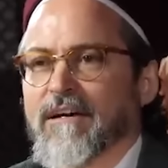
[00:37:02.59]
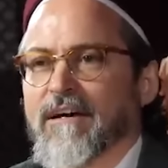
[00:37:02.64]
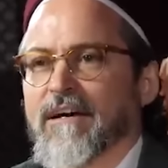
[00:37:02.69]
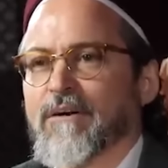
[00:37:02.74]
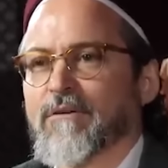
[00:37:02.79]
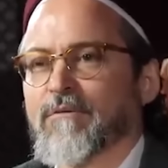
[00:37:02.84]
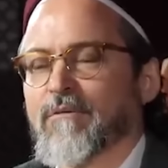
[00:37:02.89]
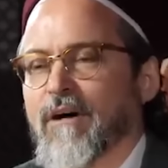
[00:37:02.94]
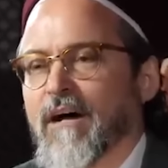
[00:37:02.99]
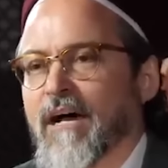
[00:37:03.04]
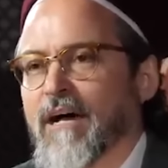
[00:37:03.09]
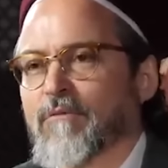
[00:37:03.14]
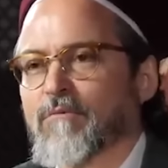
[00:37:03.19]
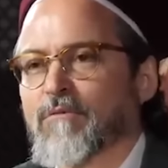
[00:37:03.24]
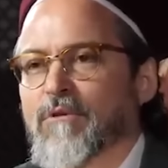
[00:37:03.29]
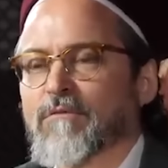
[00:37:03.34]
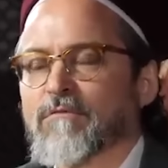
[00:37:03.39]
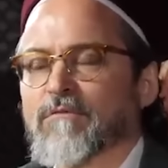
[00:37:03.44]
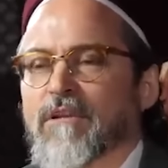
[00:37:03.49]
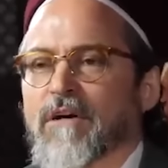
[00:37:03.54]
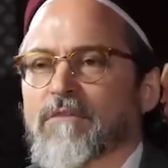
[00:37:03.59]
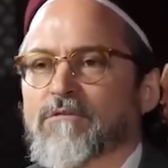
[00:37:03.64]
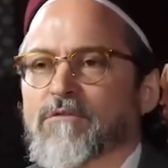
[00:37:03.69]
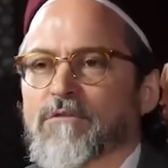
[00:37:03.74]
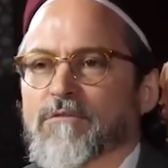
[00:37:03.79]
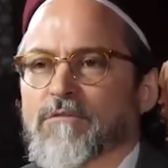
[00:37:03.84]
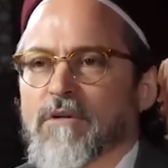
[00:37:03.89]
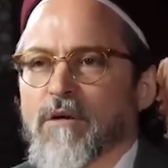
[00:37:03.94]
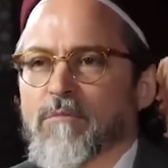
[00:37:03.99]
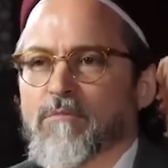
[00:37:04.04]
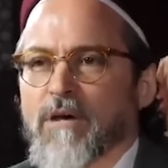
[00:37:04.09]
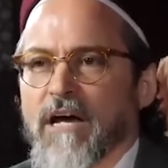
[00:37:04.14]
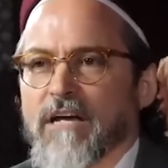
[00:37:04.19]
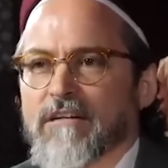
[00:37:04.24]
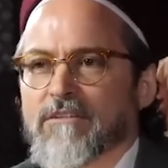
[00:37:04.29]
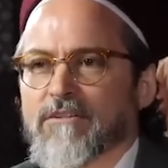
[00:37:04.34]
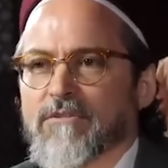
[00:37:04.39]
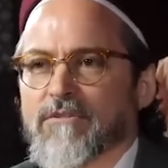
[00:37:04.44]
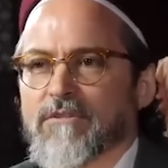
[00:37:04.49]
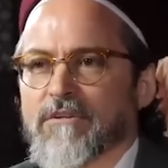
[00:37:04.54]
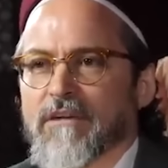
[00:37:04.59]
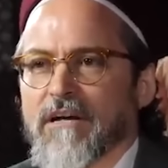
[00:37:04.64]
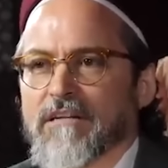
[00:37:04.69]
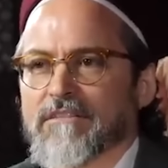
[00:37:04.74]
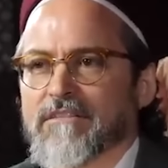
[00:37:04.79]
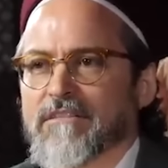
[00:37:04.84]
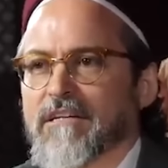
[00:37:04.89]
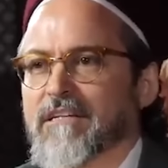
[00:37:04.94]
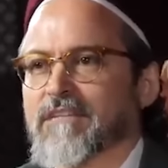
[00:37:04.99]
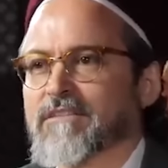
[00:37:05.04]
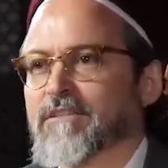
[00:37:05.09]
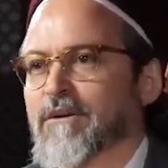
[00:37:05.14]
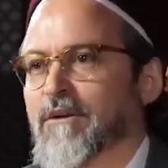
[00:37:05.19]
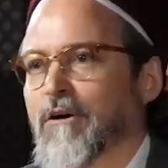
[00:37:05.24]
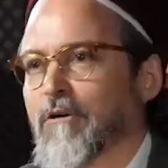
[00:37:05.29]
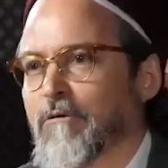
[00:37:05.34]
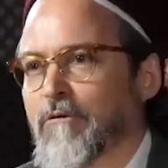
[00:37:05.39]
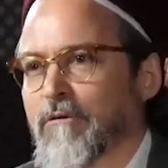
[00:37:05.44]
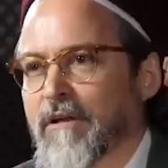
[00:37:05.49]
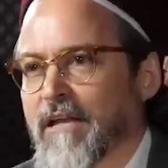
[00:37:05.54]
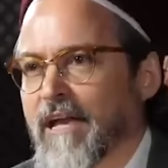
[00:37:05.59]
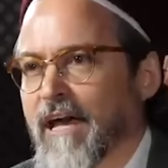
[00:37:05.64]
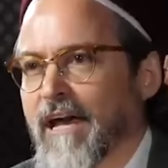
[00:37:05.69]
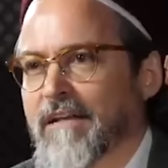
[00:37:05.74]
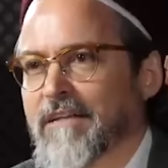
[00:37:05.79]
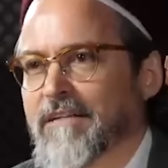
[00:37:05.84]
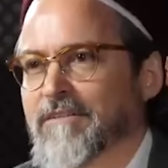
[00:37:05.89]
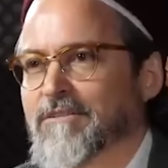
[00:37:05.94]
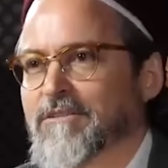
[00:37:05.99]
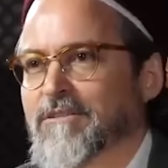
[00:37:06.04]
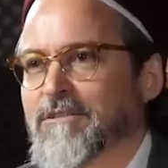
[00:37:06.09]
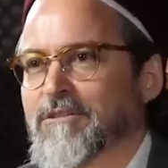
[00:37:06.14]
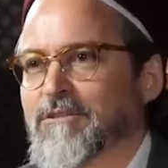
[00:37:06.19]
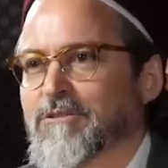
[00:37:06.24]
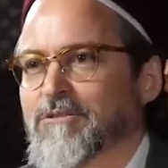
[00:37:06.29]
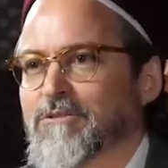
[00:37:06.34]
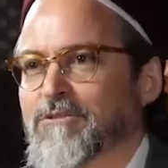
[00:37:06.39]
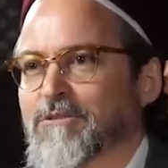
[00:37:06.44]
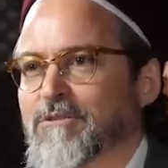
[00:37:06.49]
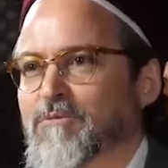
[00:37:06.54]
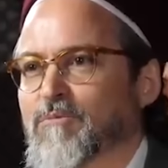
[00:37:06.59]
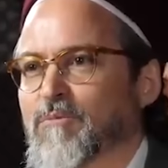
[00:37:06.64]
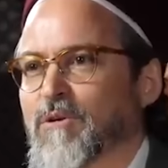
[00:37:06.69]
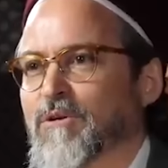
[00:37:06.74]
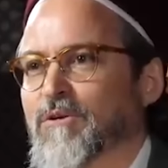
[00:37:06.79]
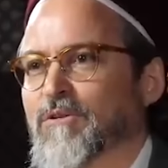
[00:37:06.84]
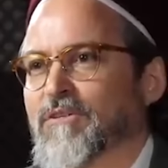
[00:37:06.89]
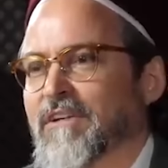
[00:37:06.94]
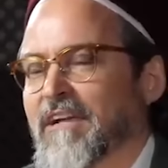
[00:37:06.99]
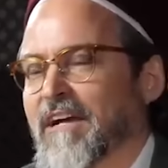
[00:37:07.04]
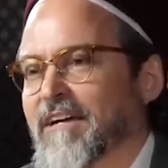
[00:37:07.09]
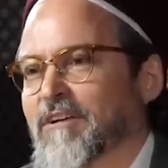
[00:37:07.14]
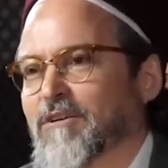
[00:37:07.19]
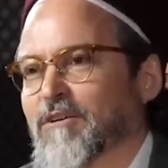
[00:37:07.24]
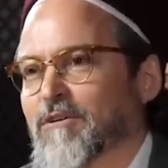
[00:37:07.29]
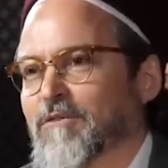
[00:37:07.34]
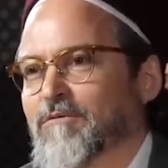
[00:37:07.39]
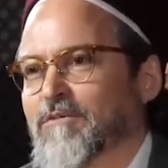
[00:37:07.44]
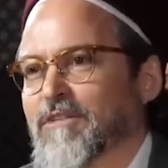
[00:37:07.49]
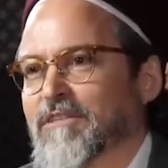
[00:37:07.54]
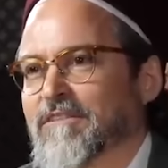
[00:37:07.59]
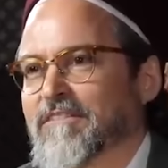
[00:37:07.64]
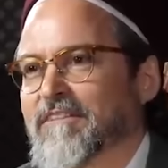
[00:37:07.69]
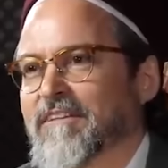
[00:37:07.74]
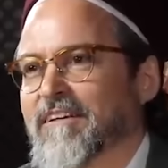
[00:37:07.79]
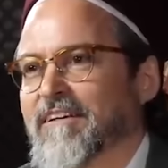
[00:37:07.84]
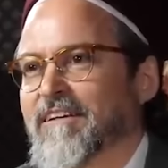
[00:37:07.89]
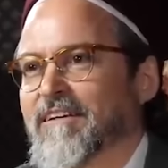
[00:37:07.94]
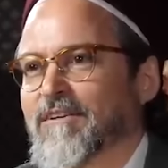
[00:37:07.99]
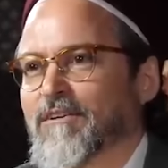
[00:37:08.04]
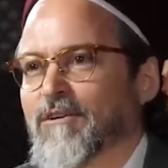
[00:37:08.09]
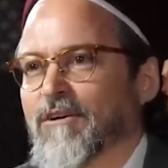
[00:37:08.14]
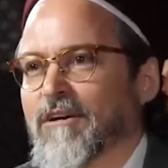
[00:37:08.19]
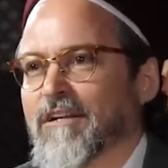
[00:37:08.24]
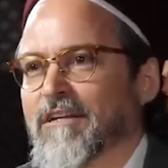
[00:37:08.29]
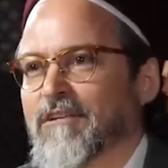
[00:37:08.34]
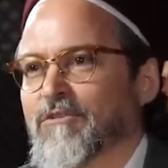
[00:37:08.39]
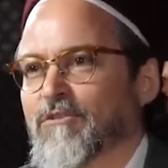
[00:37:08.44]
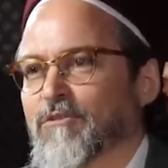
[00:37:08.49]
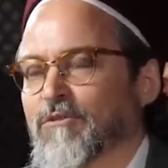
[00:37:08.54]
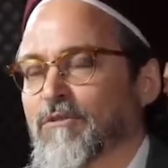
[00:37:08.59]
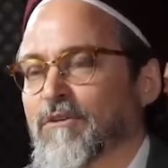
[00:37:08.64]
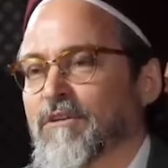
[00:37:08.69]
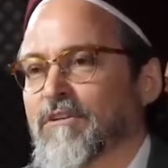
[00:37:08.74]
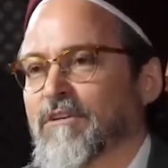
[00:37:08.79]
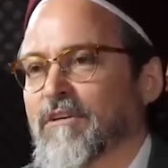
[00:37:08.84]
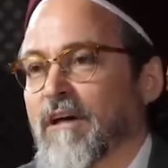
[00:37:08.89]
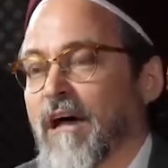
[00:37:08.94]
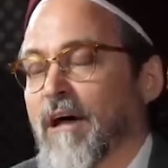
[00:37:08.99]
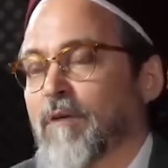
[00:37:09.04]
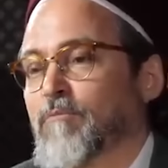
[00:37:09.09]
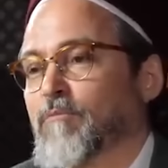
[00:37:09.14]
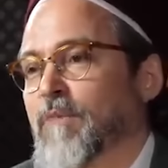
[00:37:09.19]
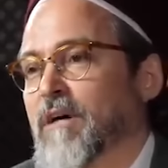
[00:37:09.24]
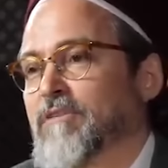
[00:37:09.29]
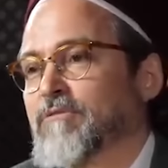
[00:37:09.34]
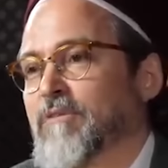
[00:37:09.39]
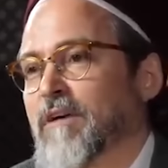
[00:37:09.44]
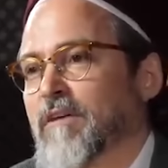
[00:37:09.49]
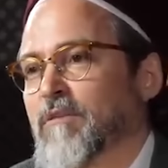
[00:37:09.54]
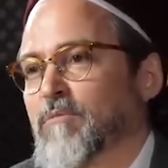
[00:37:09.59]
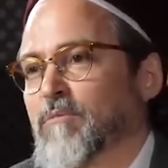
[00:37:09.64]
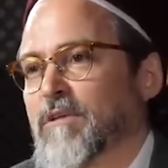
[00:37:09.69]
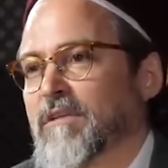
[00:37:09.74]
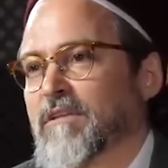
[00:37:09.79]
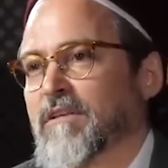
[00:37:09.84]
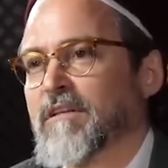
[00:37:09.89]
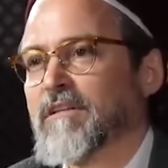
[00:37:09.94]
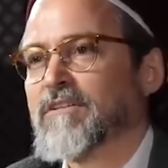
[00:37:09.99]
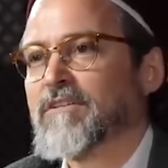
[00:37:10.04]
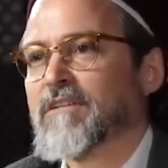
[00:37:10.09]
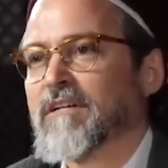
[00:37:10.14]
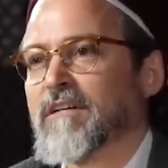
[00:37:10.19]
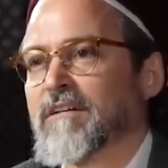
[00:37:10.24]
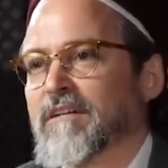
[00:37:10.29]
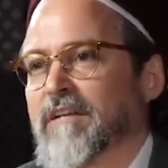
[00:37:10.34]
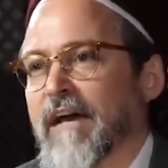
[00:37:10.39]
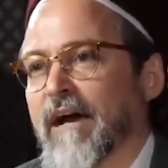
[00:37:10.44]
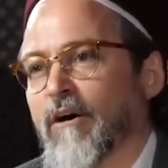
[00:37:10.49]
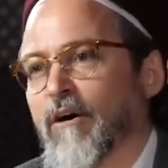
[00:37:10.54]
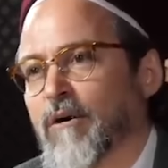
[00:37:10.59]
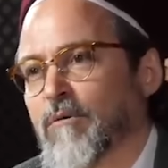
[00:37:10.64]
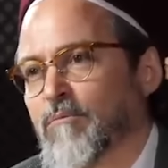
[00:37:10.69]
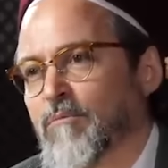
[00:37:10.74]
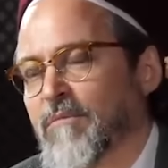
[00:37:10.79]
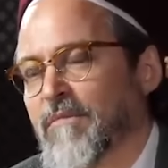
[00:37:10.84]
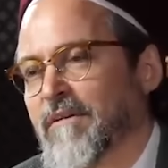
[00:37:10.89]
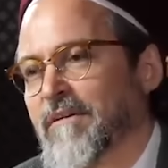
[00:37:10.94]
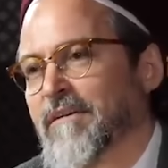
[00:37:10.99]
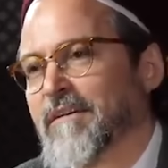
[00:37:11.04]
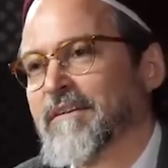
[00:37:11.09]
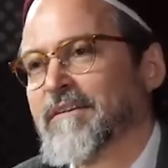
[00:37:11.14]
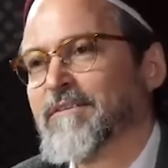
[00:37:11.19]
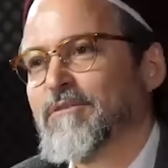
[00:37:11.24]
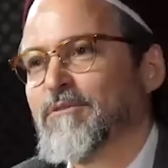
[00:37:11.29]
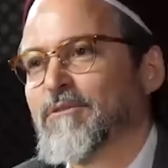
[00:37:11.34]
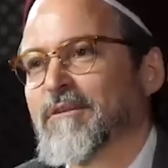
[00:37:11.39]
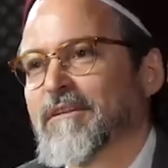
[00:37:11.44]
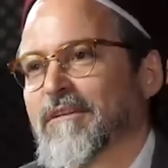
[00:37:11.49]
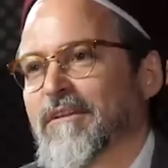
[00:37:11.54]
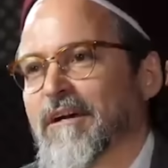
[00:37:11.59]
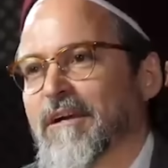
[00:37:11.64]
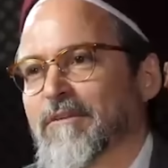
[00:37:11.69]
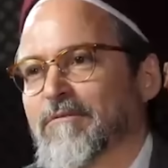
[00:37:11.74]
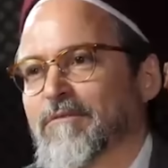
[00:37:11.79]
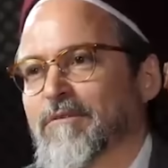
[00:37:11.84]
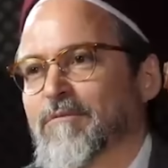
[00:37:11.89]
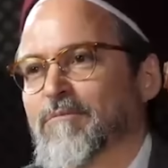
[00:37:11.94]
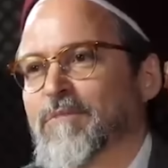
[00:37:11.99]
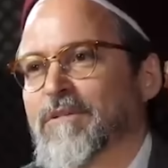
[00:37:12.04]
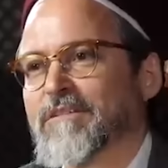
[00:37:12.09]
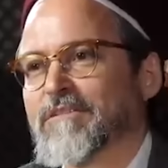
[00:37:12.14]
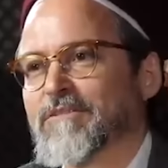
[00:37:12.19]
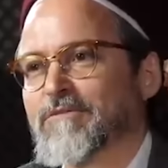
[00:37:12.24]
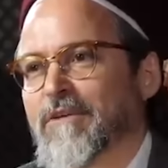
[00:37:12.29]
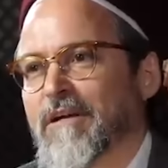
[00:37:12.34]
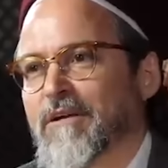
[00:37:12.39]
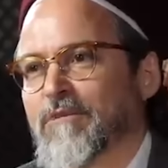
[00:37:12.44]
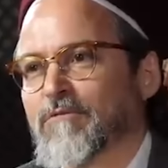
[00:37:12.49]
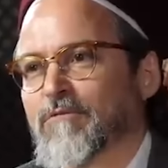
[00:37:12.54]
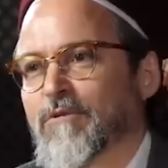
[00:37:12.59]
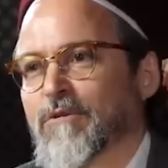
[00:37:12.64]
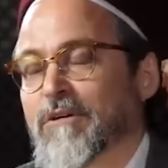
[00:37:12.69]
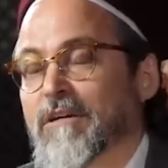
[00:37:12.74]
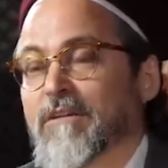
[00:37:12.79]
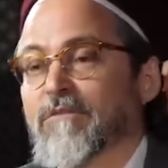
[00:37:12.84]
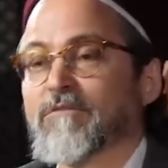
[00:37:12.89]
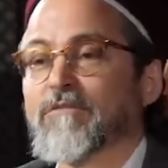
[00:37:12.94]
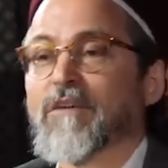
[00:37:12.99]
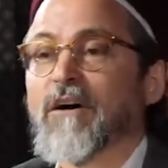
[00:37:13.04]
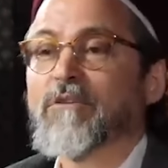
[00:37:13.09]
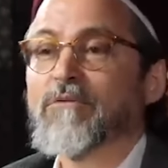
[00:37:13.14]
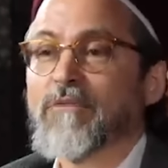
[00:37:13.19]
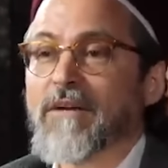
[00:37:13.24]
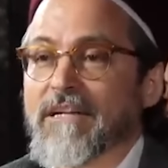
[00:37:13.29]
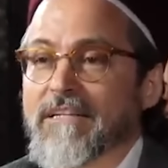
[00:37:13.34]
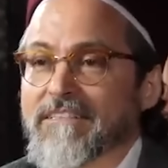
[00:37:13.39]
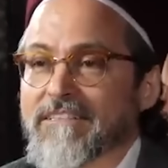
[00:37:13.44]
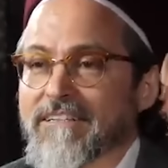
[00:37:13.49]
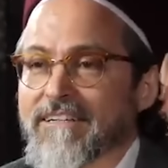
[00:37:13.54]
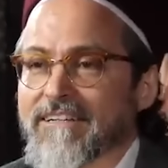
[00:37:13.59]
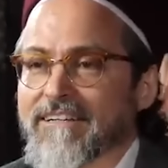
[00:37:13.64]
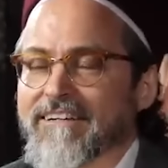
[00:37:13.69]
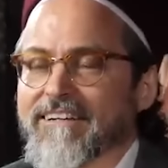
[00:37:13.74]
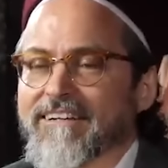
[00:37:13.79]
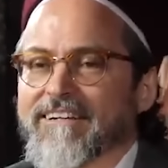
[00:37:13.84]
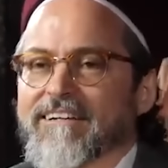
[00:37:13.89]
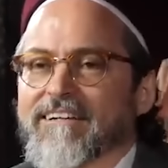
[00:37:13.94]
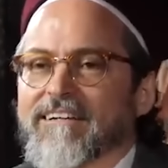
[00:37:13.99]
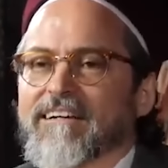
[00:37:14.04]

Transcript: I would have loved to have come back to the United States and already had institutions built that I could have just gone into. And I'd much rather be teaching. Now I'm doing a lot of administrative work and fundraising.